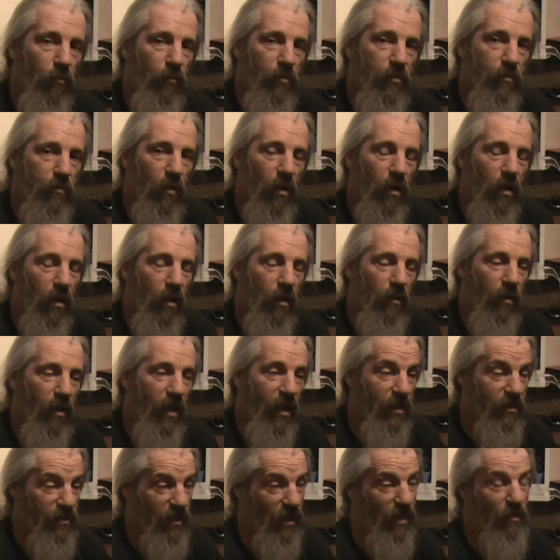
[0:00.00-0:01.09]
was
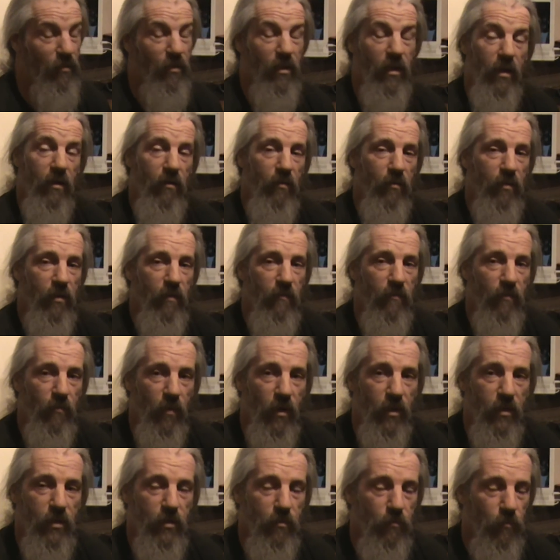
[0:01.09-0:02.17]
as out there on
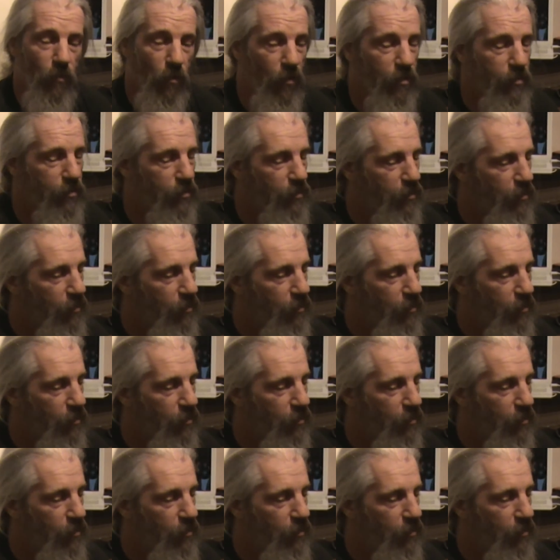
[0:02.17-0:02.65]
information wise,